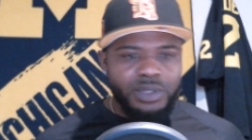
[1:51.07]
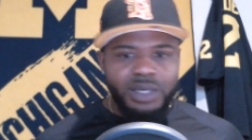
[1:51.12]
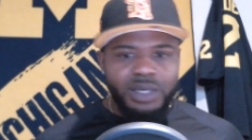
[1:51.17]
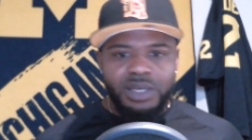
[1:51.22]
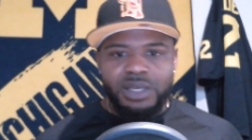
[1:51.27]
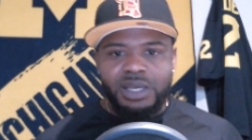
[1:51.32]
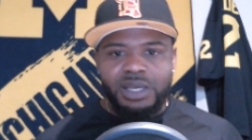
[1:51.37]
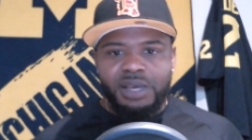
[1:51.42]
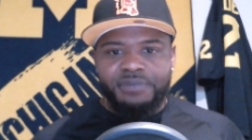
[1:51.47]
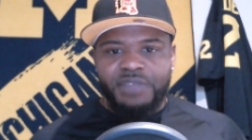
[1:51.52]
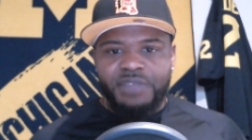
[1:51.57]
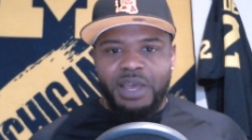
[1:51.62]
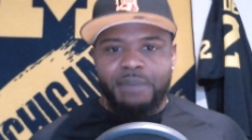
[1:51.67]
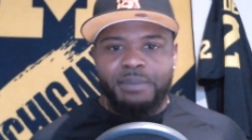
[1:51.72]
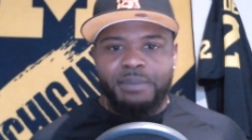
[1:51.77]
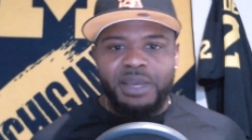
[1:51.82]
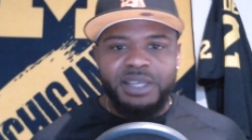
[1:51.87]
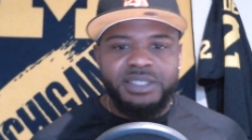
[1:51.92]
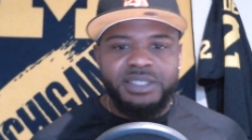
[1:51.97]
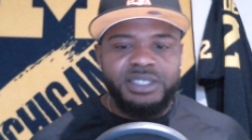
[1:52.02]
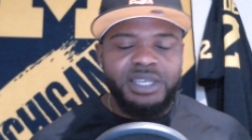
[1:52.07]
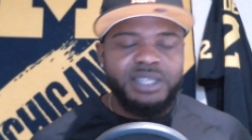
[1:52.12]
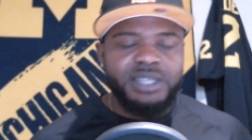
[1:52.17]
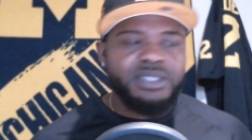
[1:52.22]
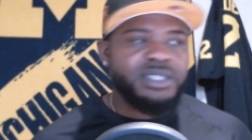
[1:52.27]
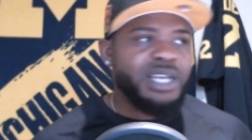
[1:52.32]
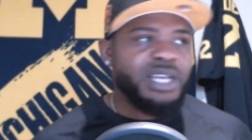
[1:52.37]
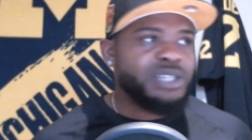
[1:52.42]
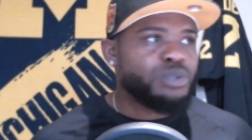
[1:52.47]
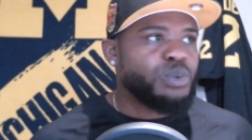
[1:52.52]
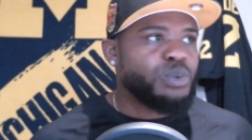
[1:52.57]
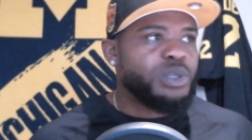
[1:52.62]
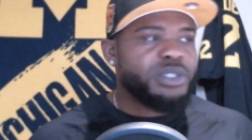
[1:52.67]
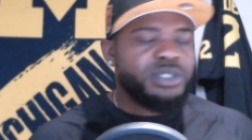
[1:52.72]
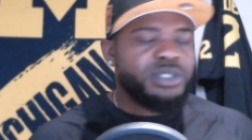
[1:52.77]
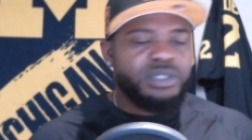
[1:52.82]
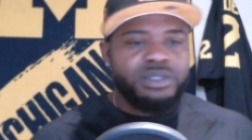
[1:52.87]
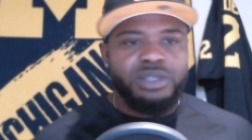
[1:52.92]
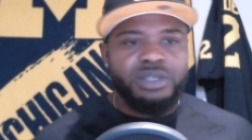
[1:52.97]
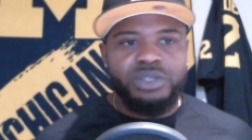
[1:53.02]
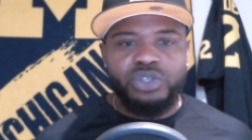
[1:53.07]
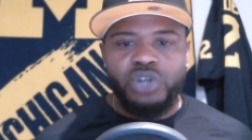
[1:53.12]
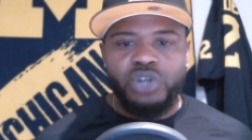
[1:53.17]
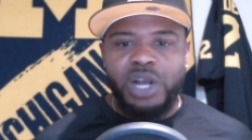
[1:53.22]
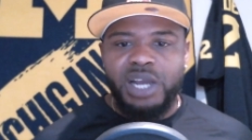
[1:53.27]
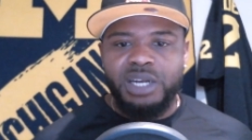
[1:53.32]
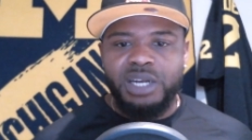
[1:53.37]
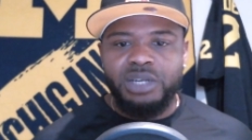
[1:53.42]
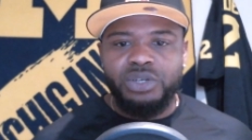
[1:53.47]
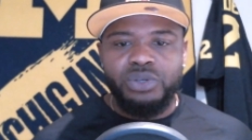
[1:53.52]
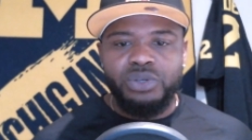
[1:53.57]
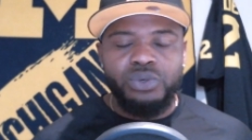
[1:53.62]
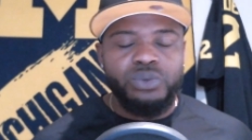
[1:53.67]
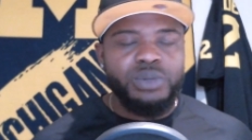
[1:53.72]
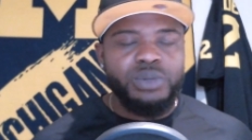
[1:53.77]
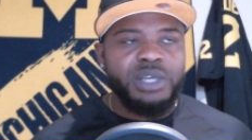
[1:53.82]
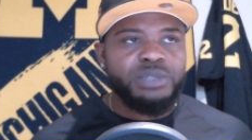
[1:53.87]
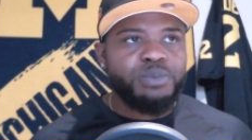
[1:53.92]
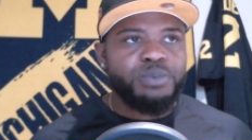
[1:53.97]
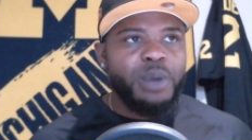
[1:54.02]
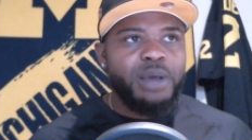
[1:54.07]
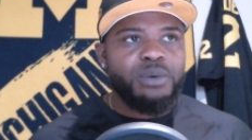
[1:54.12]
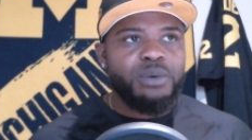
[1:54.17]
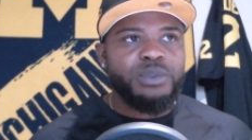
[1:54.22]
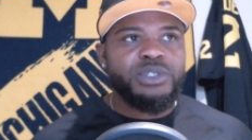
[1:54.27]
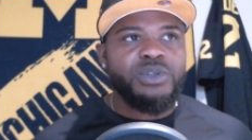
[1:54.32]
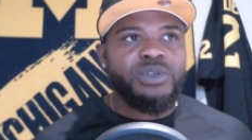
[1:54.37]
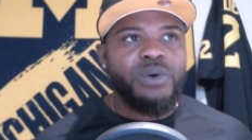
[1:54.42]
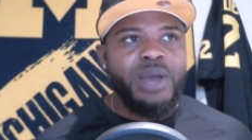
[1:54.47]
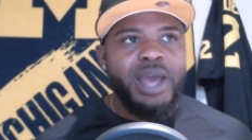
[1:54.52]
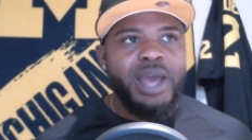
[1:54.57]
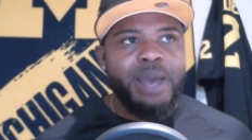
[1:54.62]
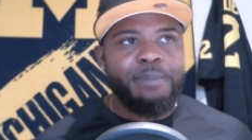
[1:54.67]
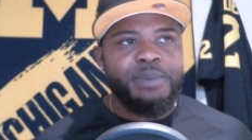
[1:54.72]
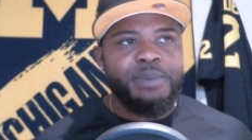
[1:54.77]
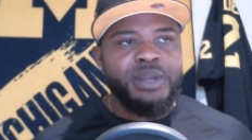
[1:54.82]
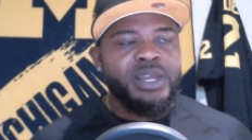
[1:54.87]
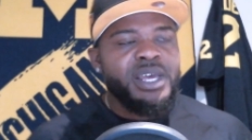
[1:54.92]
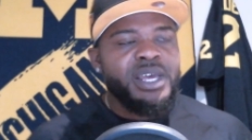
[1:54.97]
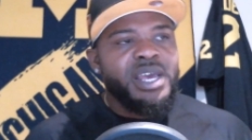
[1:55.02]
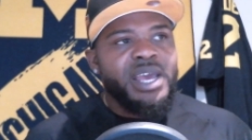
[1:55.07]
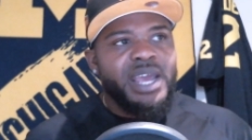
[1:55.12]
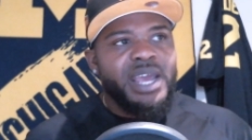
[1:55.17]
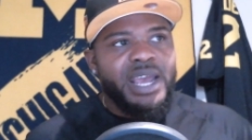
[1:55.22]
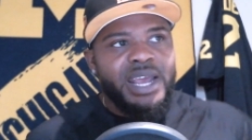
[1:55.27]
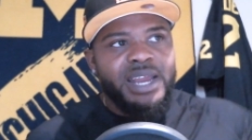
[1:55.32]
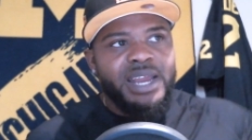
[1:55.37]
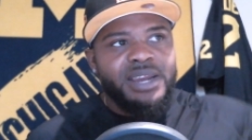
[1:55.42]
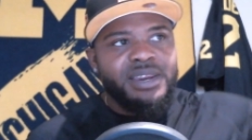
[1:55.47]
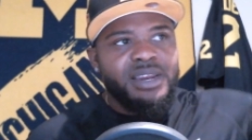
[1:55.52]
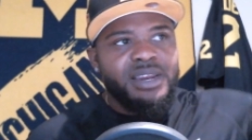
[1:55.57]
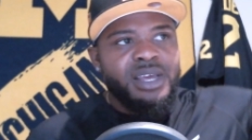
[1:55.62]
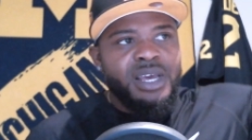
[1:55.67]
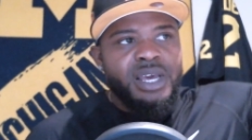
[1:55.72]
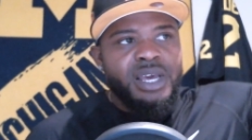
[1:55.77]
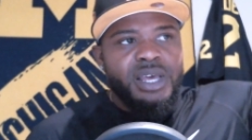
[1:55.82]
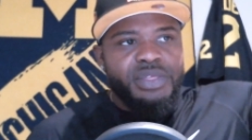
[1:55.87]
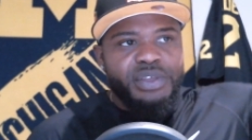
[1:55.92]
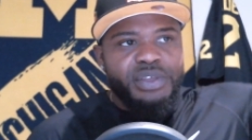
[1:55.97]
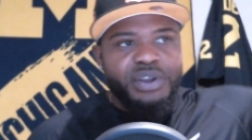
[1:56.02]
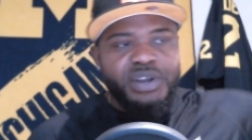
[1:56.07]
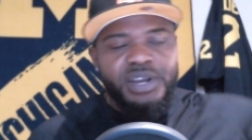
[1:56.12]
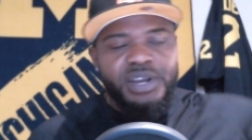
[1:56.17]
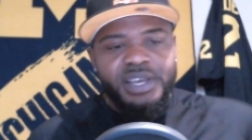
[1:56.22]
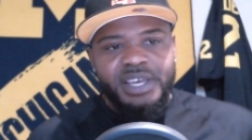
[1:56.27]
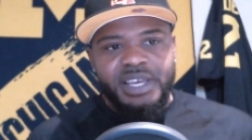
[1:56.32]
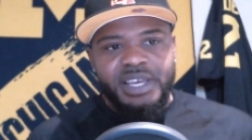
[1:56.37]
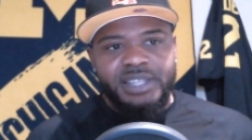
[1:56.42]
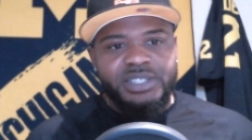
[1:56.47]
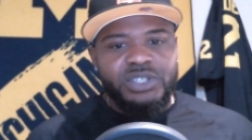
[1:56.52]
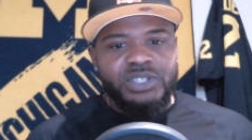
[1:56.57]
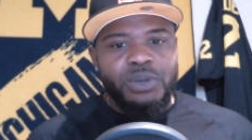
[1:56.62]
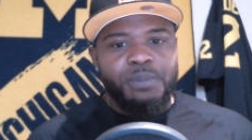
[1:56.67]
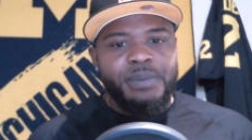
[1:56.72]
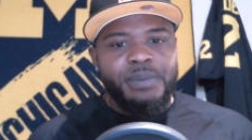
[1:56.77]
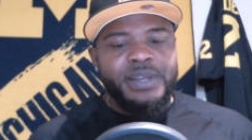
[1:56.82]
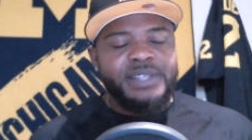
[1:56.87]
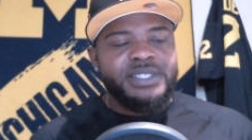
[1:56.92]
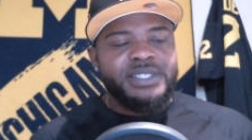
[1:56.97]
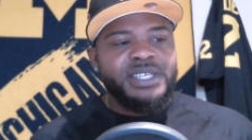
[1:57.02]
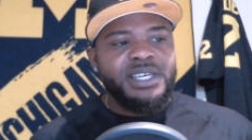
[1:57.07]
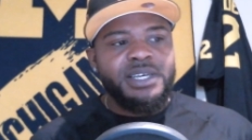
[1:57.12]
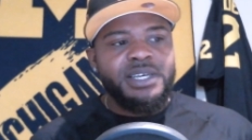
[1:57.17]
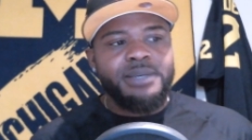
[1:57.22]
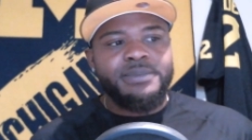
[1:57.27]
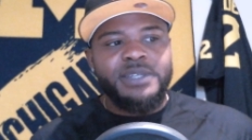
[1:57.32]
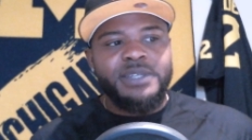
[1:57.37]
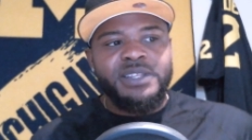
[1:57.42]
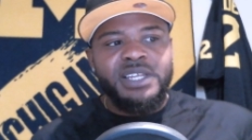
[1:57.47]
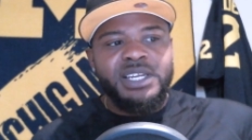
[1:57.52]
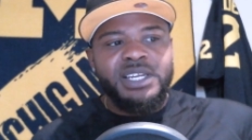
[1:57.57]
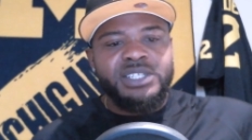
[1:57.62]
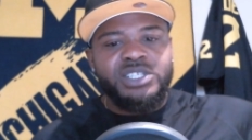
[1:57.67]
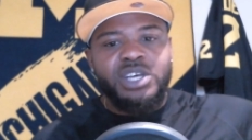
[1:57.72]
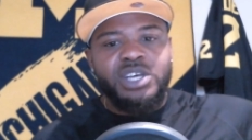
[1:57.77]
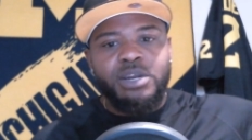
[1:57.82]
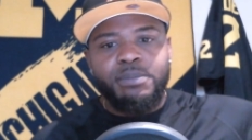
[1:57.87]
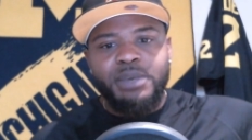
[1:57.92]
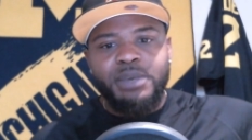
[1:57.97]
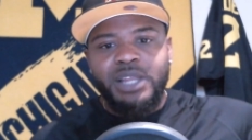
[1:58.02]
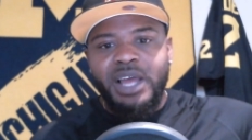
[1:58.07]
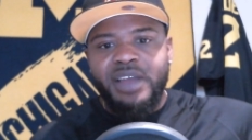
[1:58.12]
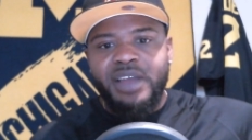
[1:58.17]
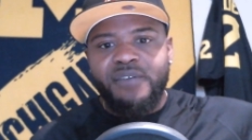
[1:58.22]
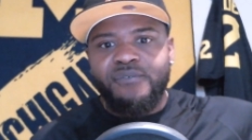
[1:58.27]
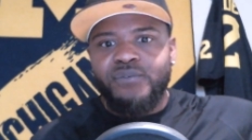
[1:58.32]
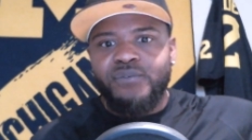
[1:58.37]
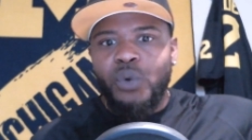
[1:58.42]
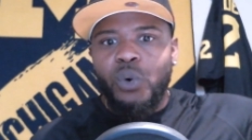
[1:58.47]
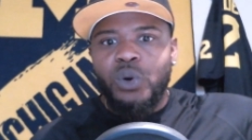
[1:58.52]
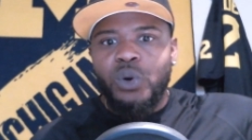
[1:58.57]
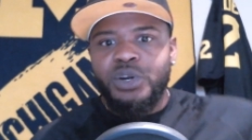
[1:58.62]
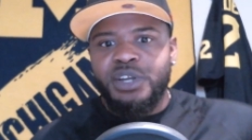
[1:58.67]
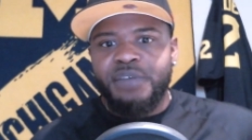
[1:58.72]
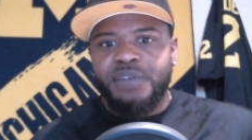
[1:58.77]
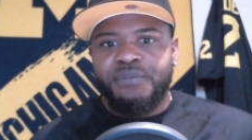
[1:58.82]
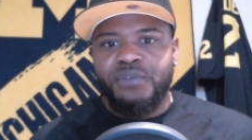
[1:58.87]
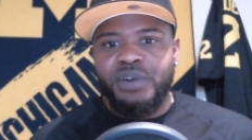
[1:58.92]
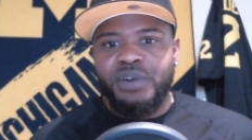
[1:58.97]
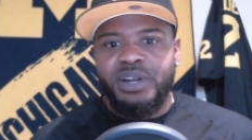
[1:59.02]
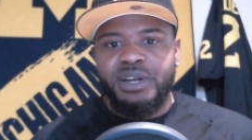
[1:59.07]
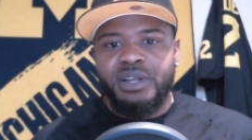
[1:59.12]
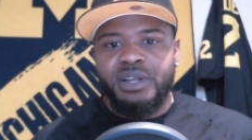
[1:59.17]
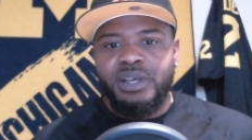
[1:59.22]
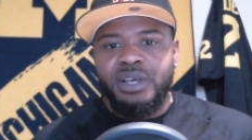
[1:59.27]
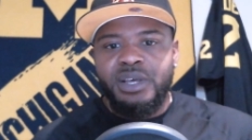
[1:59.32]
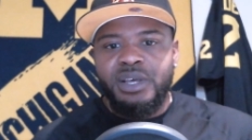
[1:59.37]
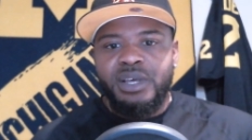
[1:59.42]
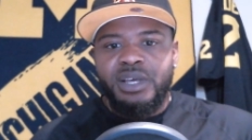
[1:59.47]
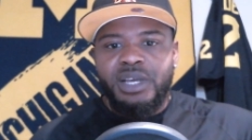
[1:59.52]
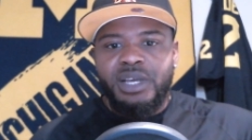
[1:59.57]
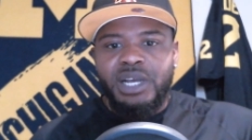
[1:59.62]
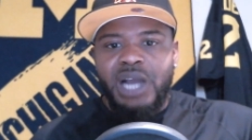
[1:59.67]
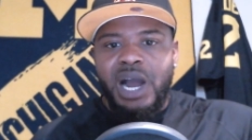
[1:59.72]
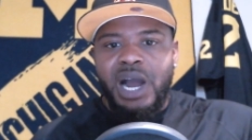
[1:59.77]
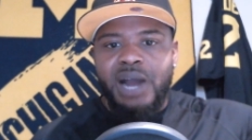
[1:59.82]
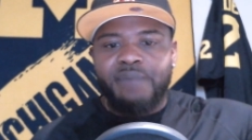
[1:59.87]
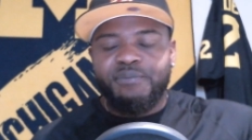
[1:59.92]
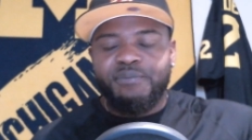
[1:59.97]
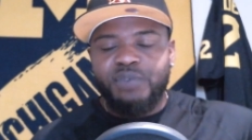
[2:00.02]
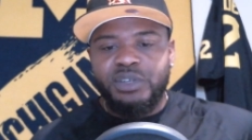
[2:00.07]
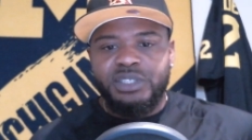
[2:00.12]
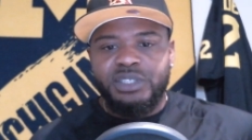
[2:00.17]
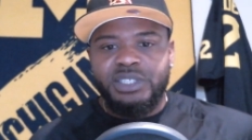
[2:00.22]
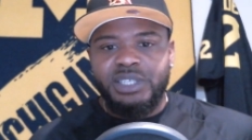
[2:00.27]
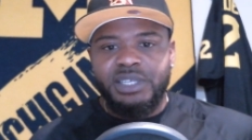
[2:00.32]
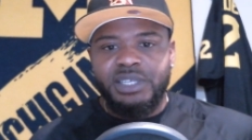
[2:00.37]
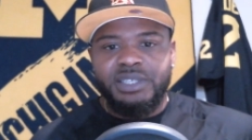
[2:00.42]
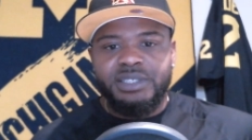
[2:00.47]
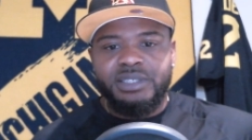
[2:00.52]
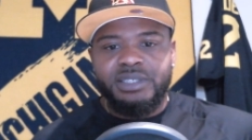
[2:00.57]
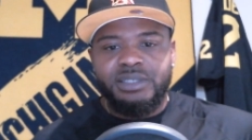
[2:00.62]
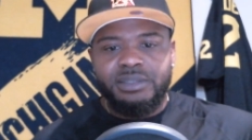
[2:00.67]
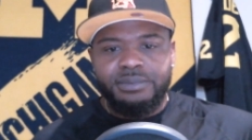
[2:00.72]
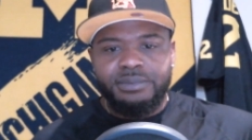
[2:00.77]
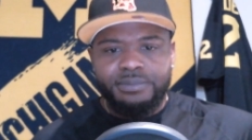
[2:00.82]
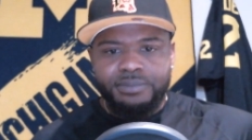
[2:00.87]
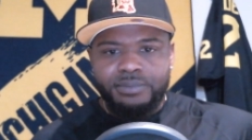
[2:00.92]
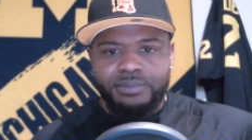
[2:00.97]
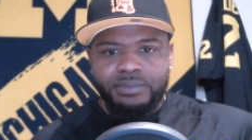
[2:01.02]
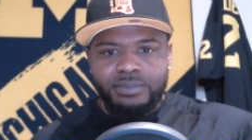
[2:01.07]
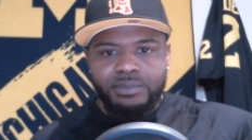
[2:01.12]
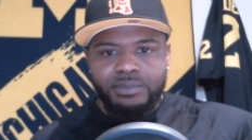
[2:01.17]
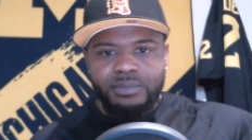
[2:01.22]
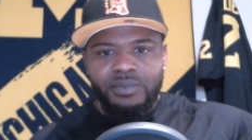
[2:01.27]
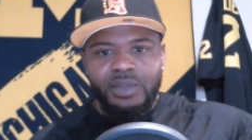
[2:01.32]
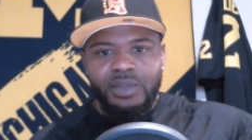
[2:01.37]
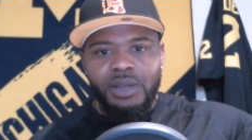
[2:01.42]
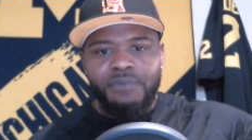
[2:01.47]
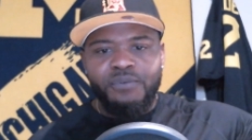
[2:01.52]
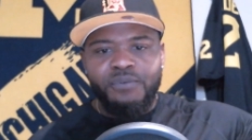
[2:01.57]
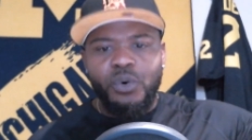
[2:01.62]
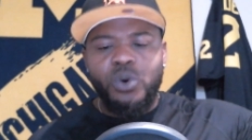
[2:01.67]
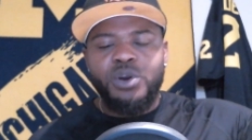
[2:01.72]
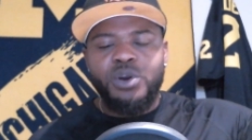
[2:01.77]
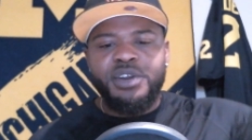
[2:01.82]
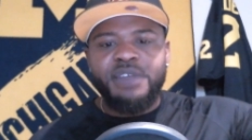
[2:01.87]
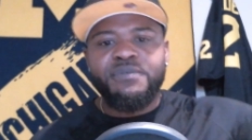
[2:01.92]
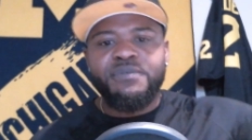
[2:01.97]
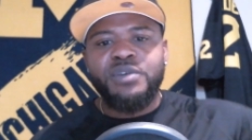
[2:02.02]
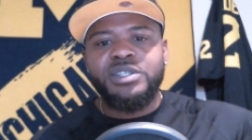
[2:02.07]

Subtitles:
if that makes sense. That's what they're trying to do. That's probably what's going to happen. And they're going to get so many teams, and then it's going to be like 4 different conferences, 4 different